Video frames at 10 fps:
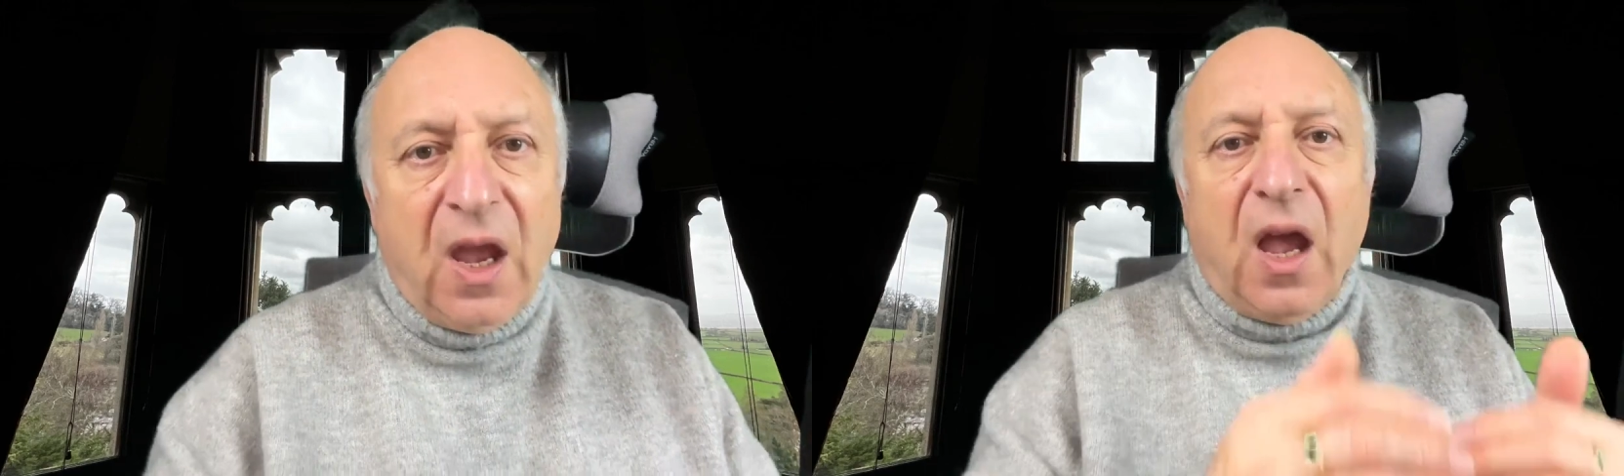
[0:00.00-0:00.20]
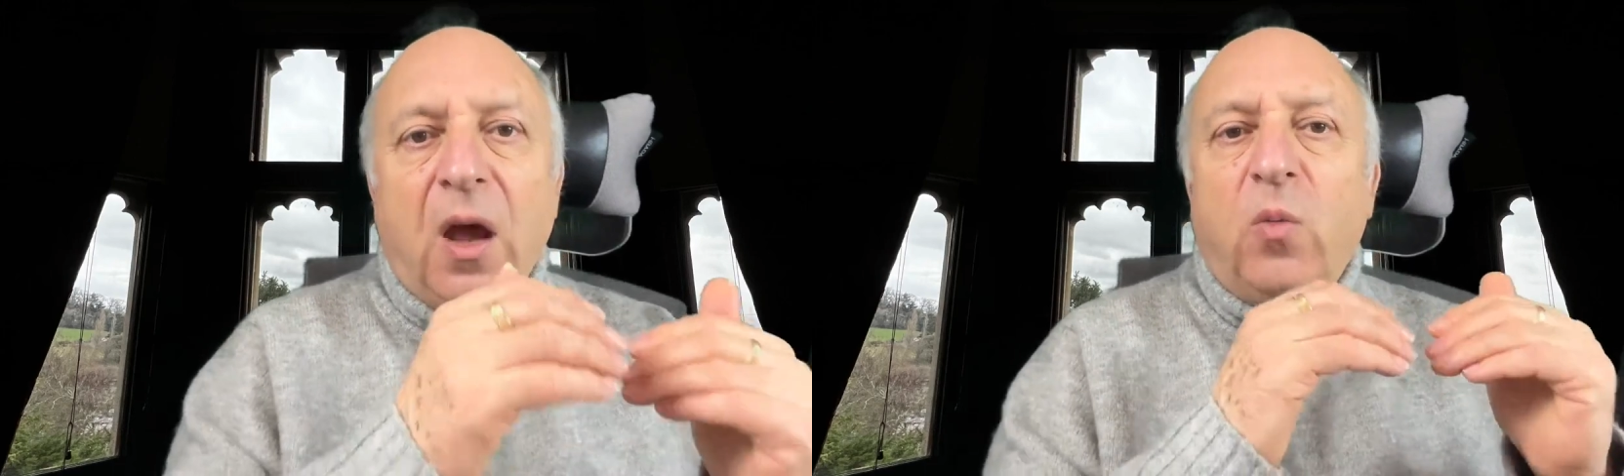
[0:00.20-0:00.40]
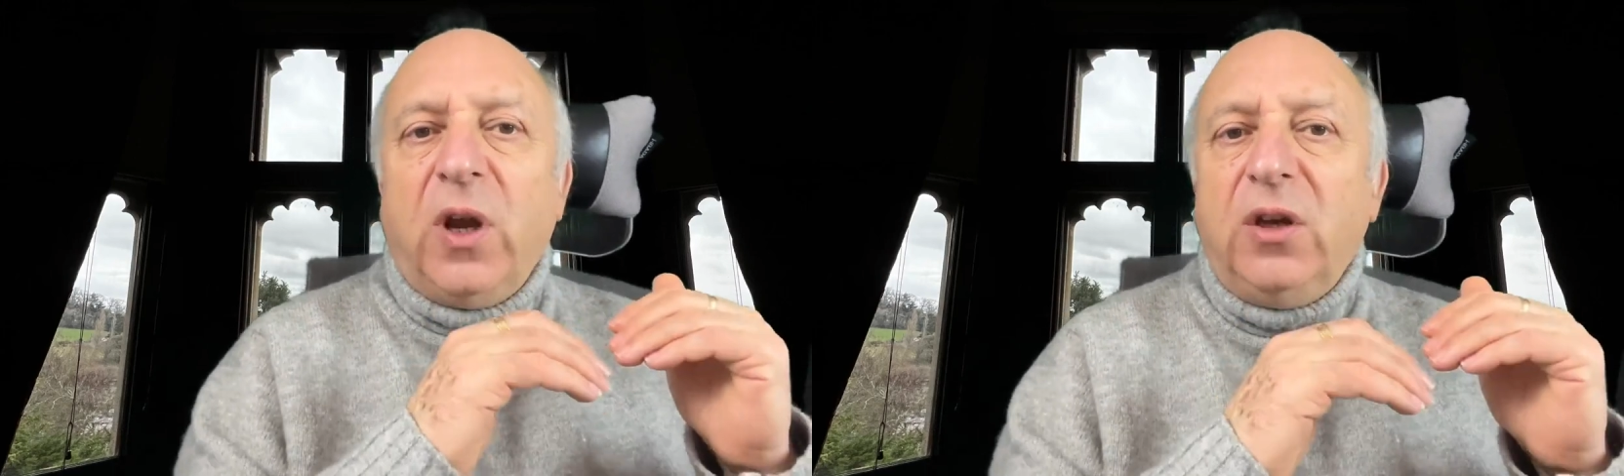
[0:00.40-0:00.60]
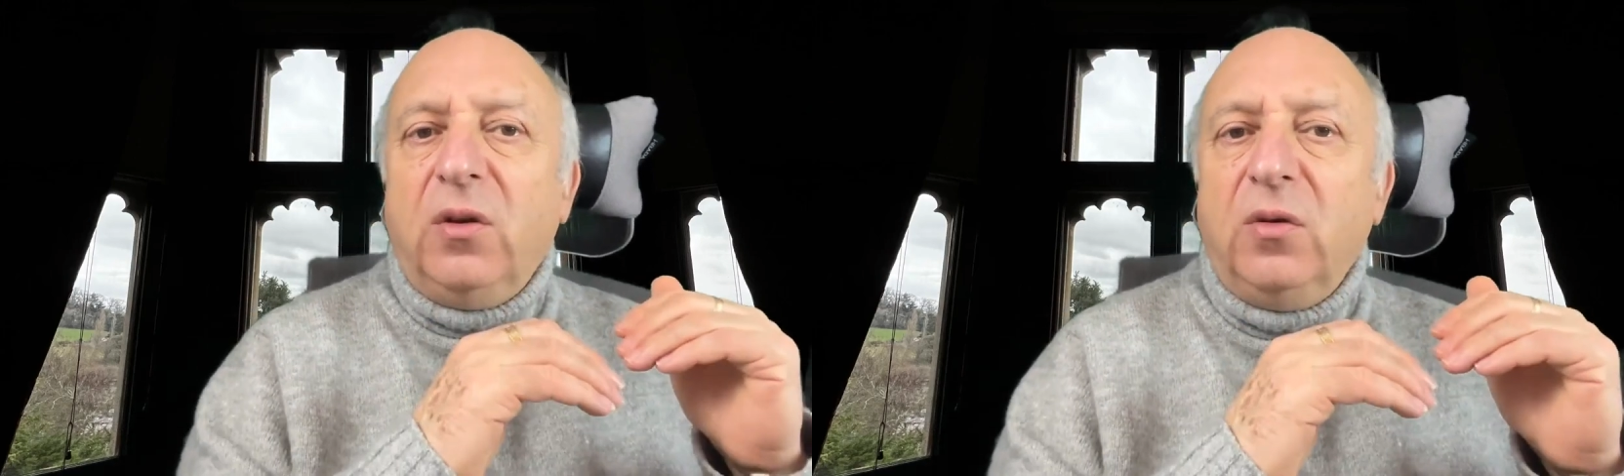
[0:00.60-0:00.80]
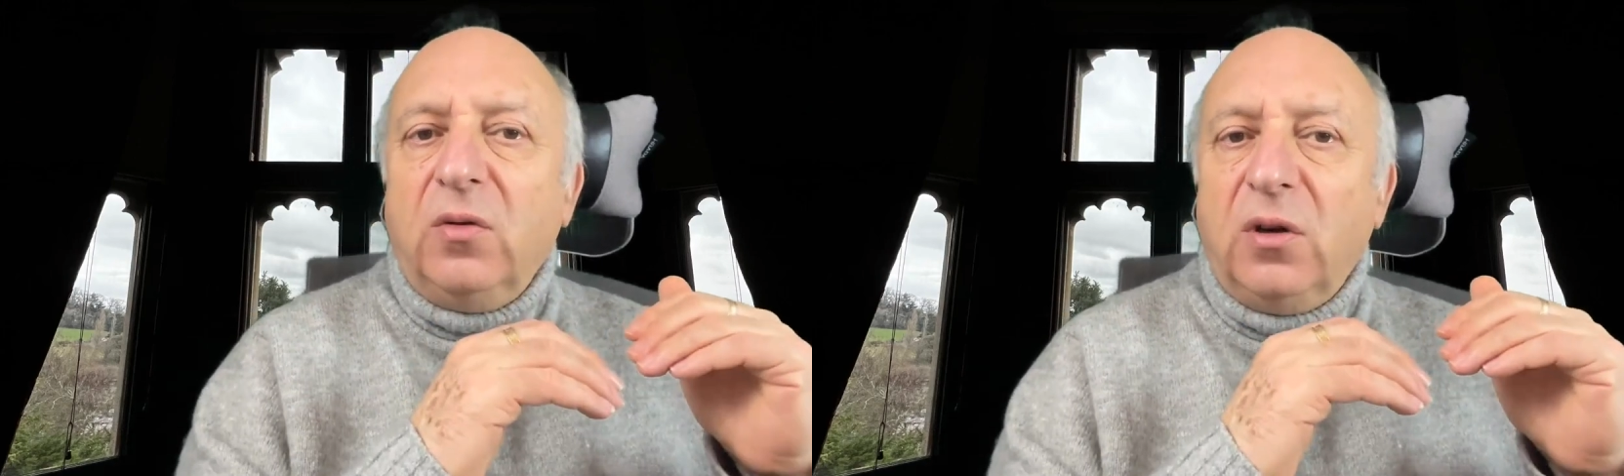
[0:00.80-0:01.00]
And when
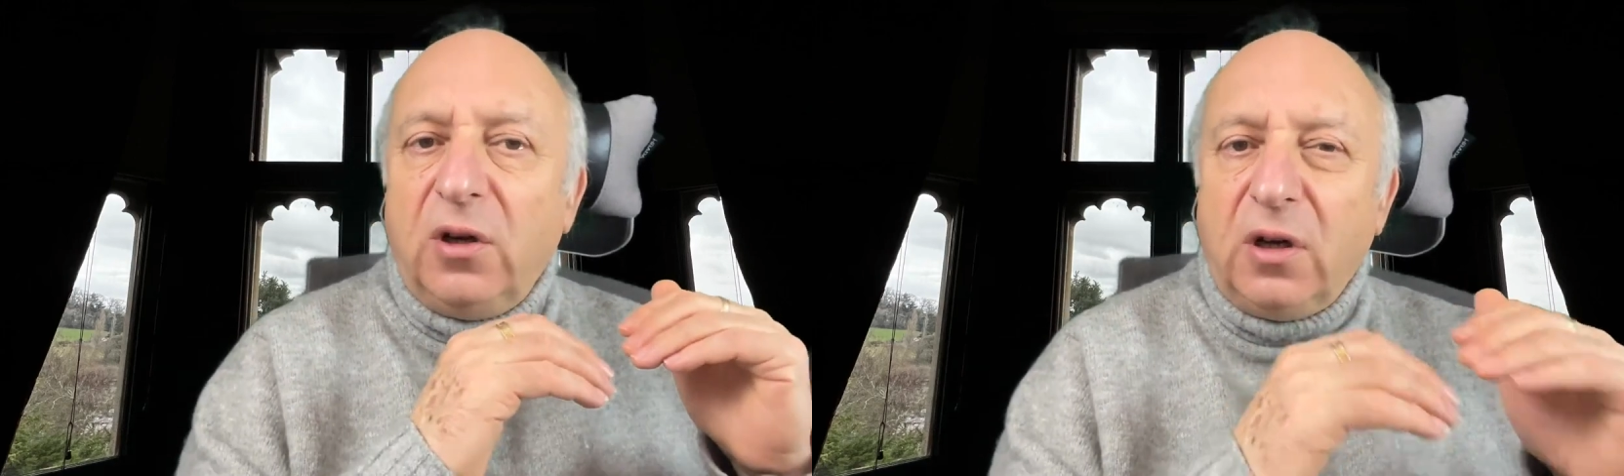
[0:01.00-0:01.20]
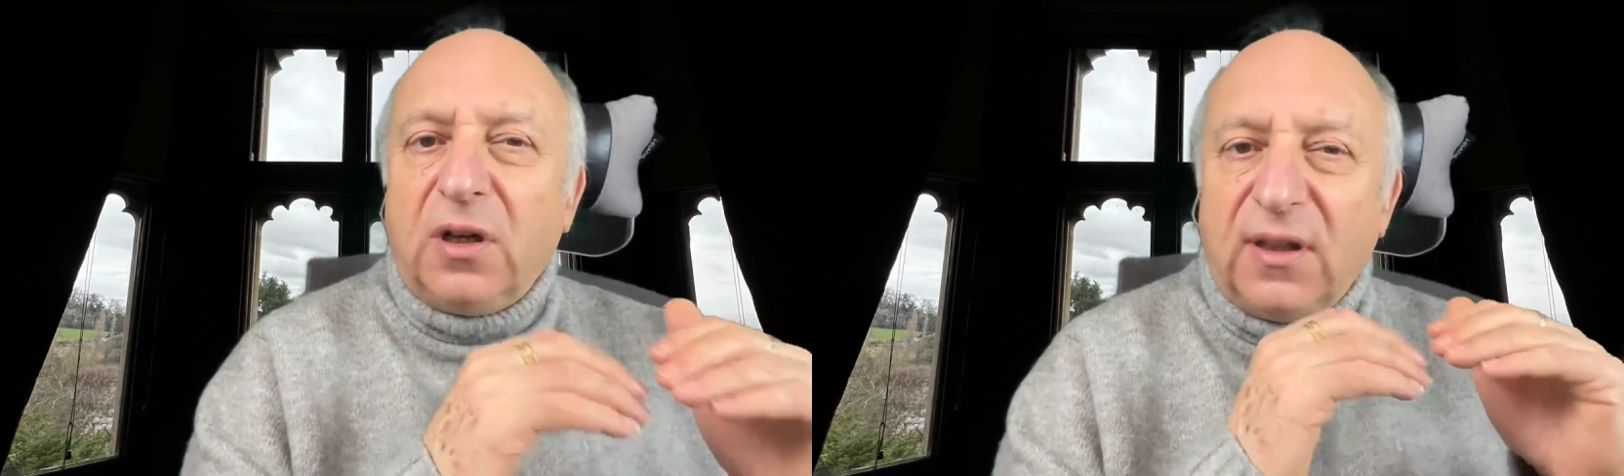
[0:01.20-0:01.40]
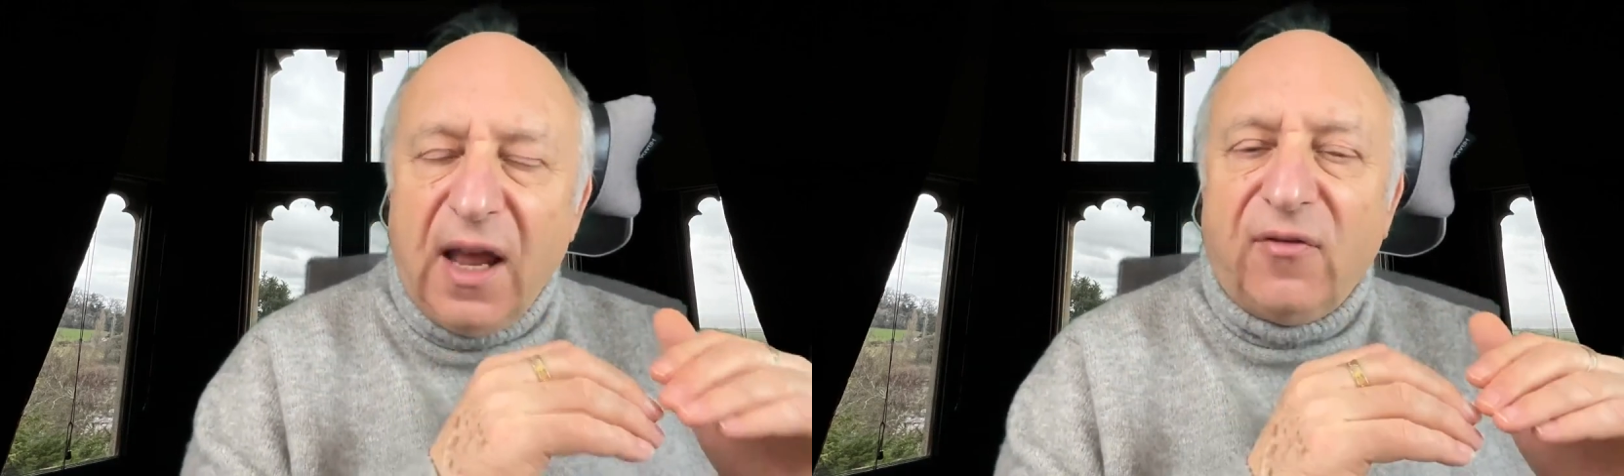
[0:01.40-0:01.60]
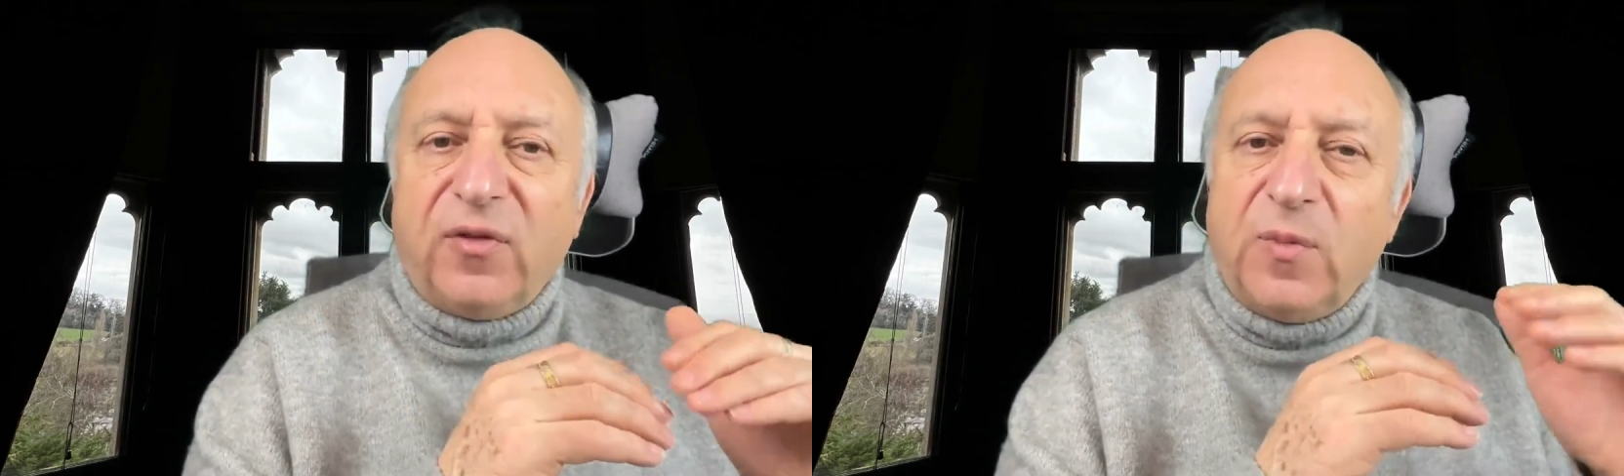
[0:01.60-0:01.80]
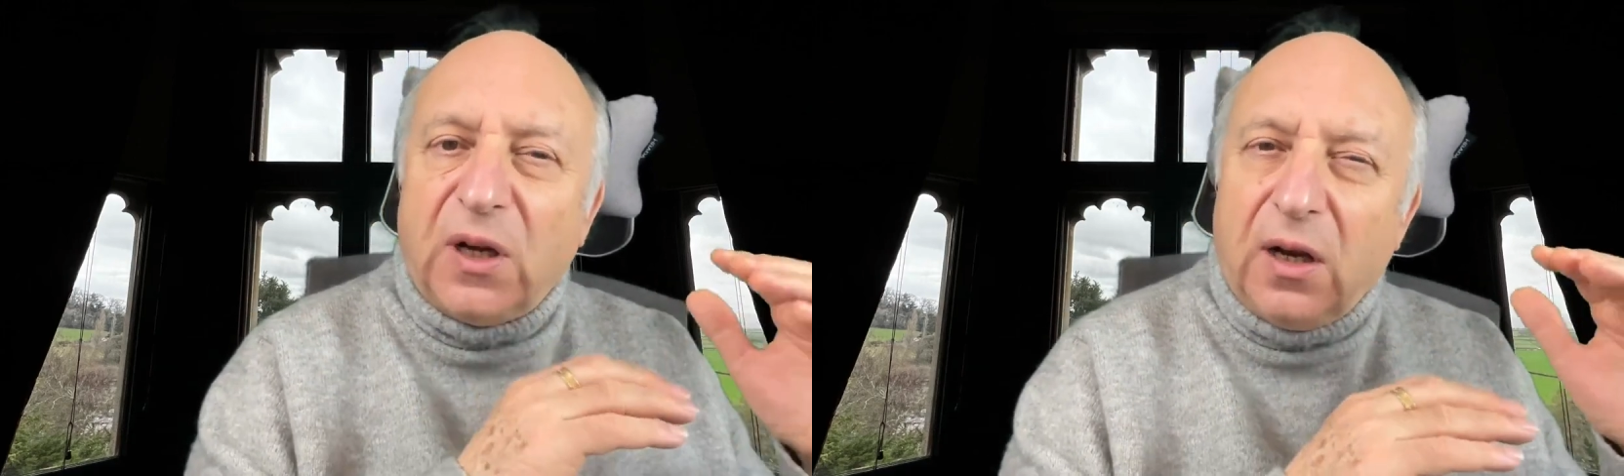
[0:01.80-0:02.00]
you look at that from the